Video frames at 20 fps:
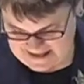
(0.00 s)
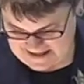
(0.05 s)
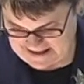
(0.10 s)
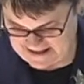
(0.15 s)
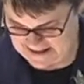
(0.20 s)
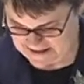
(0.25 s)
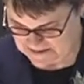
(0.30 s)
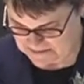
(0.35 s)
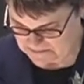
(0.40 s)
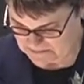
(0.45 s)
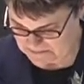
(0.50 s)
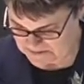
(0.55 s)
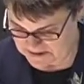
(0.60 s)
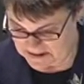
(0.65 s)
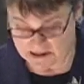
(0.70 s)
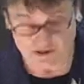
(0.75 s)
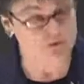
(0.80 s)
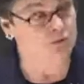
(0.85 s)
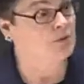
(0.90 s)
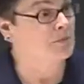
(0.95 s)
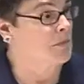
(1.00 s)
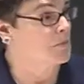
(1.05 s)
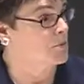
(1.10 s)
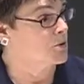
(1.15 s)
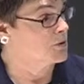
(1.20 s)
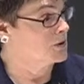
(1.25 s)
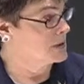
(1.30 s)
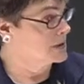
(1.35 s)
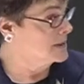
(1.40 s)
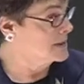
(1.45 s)
Um, let's remember,
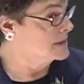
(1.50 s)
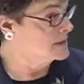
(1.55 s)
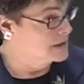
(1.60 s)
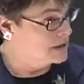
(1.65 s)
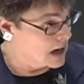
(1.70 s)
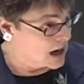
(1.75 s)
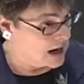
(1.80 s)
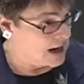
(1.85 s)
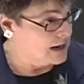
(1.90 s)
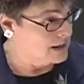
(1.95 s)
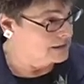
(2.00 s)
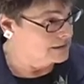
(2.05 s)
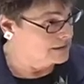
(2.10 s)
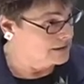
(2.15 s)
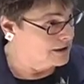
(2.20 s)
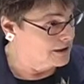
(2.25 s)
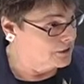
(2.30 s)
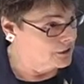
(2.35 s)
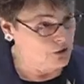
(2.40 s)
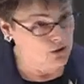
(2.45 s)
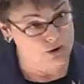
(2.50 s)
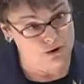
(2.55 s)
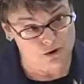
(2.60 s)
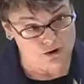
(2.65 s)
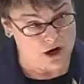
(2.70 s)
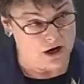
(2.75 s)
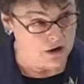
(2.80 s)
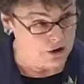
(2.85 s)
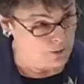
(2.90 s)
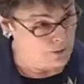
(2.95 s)
this is not a girl who's
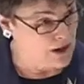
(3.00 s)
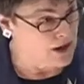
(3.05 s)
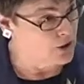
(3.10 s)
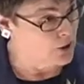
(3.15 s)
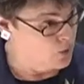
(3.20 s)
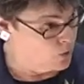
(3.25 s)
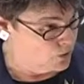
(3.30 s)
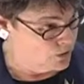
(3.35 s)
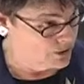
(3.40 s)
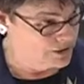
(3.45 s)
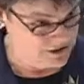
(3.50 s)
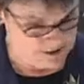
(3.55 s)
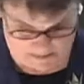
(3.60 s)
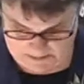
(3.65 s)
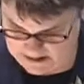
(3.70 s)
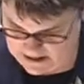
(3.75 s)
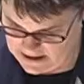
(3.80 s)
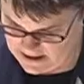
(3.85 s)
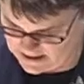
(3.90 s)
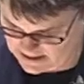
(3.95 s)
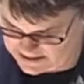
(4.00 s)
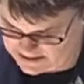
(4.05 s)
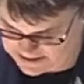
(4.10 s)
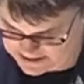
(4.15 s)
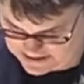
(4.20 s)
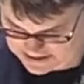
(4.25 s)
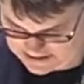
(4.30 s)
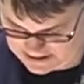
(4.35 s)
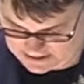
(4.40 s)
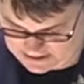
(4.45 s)
on her way to whoredom. This
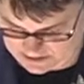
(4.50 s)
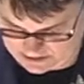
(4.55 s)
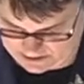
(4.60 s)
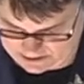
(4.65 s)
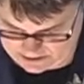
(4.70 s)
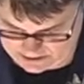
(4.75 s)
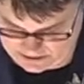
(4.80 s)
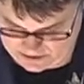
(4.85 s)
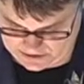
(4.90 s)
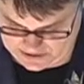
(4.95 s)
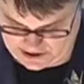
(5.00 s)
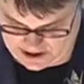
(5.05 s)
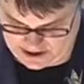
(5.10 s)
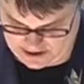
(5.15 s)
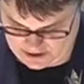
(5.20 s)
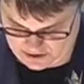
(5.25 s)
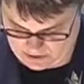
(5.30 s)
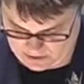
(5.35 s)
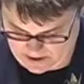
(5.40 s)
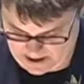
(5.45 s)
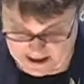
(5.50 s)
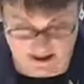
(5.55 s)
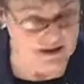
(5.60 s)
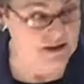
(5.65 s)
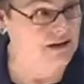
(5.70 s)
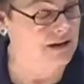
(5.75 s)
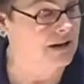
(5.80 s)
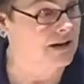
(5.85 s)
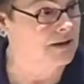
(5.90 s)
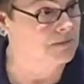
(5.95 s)
is a girl who's on her way
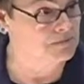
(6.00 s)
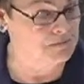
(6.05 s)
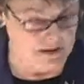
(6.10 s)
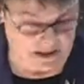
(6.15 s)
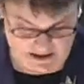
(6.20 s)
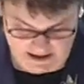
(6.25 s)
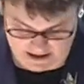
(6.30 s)
to um,